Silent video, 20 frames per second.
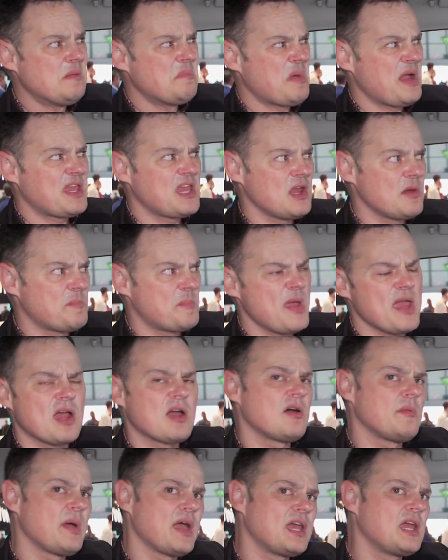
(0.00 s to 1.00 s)
making
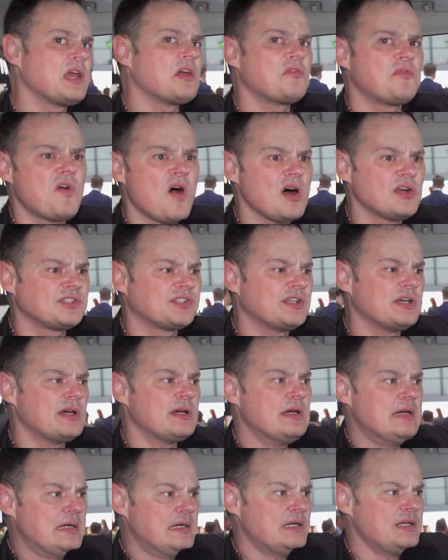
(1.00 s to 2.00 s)
bigger, making faster,
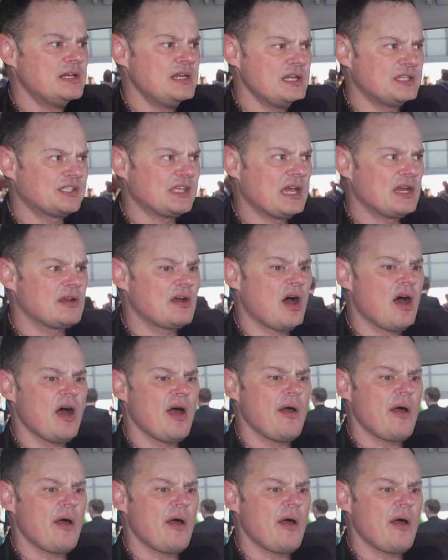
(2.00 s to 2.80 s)
Nissan,